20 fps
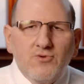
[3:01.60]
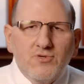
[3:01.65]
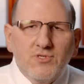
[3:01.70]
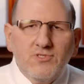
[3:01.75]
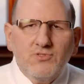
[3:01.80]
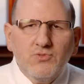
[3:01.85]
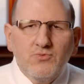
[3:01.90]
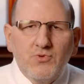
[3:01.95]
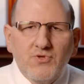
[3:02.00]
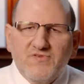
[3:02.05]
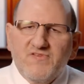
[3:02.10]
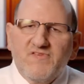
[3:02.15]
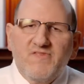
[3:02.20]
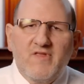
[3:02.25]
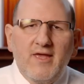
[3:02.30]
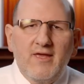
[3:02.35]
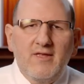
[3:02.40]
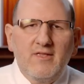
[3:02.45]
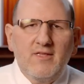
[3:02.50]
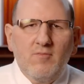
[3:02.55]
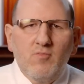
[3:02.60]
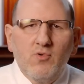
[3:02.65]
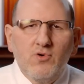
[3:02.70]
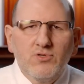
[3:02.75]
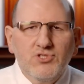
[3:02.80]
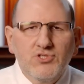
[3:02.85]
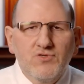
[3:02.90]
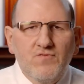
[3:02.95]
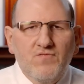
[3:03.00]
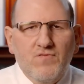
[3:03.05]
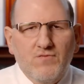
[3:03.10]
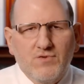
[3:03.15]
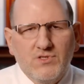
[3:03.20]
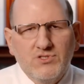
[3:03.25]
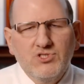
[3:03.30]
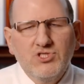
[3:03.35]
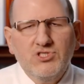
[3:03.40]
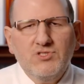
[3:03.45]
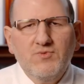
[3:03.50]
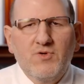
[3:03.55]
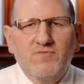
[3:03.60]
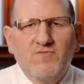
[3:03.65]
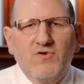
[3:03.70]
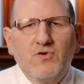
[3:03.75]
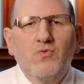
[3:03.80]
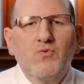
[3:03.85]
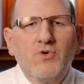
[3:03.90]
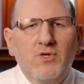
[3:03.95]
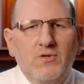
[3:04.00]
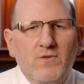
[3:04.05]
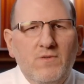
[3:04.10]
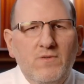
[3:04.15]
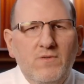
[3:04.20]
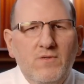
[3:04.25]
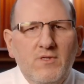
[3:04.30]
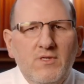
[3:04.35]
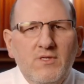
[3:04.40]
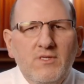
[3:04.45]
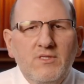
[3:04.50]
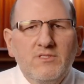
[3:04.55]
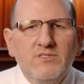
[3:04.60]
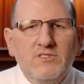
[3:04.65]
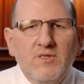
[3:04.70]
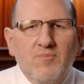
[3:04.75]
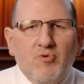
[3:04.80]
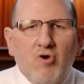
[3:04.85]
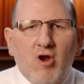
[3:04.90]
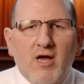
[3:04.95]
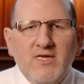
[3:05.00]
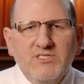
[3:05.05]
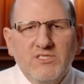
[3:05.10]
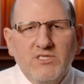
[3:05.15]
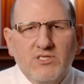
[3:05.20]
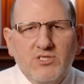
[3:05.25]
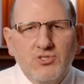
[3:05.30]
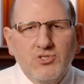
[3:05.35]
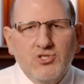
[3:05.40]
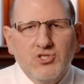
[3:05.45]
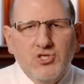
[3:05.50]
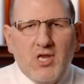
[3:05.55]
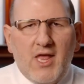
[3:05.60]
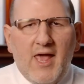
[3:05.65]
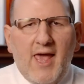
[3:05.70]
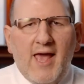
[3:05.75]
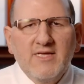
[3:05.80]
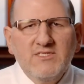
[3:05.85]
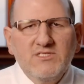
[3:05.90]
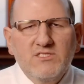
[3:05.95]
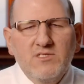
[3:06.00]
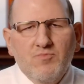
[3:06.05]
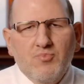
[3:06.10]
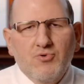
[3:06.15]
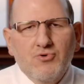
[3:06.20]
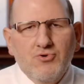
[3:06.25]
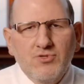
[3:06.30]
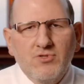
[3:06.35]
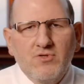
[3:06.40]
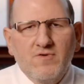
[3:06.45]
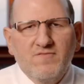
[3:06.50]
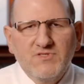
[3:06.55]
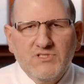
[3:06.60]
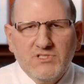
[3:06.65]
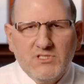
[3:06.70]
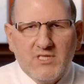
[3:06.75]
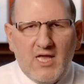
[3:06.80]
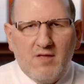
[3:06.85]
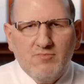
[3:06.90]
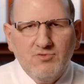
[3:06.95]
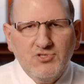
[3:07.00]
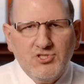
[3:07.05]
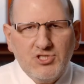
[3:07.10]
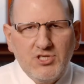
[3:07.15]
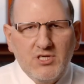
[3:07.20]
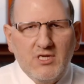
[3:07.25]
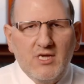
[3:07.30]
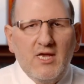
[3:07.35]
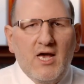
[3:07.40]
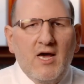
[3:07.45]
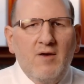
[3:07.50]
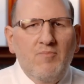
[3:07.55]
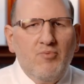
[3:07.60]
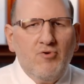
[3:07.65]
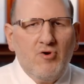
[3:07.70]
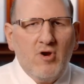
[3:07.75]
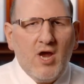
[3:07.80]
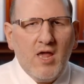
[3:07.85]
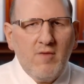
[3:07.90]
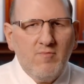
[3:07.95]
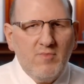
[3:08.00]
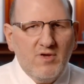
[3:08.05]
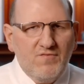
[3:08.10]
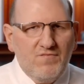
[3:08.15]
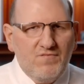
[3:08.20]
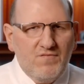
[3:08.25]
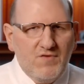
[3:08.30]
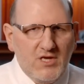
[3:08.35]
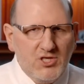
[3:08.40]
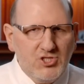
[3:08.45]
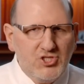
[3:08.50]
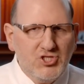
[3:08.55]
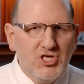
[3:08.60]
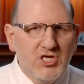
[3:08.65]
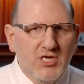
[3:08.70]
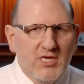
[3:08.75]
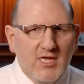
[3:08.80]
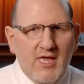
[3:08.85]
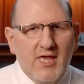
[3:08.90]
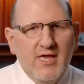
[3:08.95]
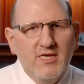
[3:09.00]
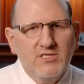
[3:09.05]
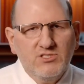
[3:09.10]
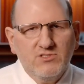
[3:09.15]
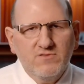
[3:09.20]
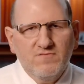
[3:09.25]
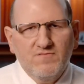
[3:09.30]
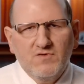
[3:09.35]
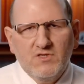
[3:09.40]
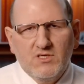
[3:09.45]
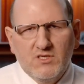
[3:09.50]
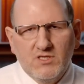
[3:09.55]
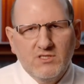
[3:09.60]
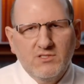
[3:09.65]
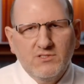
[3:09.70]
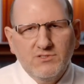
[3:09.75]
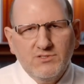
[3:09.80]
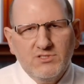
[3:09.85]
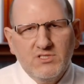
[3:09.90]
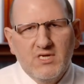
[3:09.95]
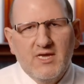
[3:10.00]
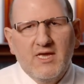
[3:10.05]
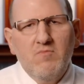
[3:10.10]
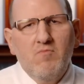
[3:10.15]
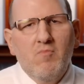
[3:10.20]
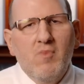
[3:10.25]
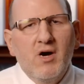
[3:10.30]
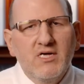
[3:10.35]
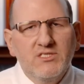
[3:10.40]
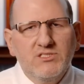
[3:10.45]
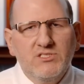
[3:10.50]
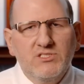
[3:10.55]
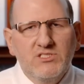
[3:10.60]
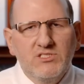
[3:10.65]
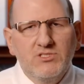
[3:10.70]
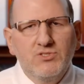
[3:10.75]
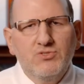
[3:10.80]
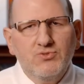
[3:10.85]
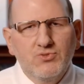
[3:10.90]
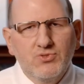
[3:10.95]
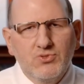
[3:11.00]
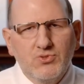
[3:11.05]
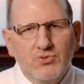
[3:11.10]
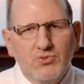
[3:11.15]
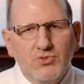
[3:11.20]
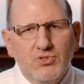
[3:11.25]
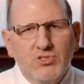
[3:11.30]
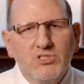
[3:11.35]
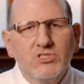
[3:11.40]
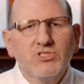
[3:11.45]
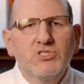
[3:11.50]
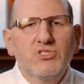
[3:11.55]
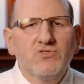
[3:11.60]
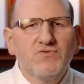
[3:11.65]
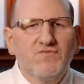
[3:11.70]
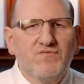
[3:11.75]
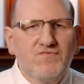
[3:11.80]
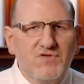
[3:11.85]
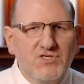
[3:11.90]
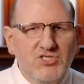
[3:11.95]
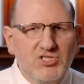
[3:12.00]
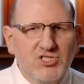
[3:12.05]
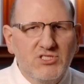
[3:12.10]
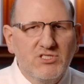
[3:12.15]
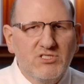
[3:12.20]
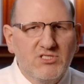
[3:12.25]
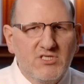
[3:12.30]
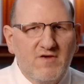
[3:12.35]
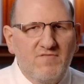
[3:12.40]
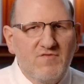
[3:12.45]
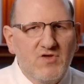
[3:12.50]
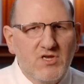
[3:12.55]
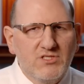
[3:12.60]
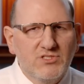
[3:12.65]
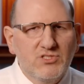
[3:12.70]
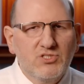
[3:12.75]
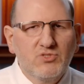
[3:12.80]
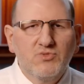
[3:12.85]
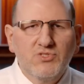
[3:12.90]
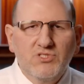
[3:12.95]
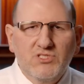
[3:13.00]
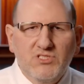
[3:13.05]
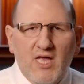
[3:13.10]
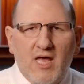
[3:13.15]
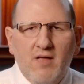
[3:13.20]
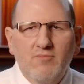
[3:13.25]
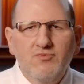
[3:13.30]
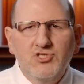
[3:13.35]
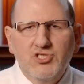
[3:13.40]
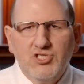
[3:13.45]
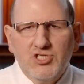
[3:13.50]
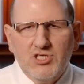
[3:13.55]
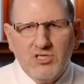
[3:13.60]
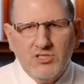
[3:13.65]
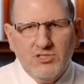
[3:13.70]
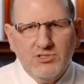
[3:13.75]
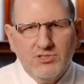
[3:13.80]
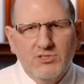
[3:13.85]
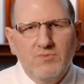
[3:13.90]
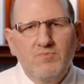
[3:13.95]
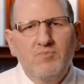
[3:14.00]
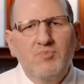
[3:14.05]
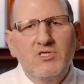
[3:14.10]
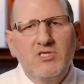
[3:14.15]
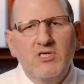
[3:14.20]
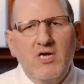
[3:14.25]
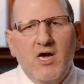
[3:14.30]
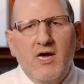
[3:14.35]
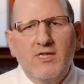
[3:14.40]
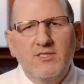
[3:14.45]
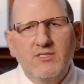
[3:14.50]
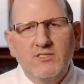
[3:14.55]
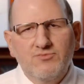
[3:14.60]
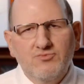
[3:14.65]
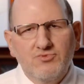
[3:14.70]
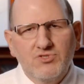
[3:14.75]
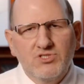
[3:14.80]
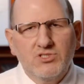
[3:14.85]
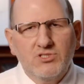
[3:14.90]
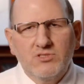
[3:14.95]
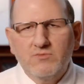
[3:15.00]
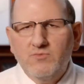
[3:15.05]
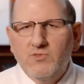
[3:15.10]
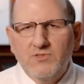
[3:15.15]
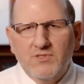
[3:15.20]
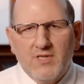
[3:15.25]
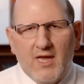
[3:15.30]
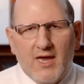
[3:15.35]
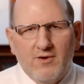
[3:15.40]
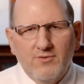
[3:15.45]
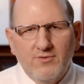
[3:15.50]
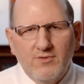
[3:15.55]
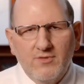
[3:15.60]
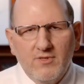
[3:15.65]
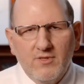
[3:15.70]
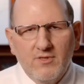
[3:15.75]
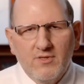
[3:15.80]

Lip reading: order to withstand a motion for a judgment of acquittal, the prosecution has the burden of establishing a prima facie case of guilt and must introduce sufficient evidence to establish guilt beyond a reasonable doubt.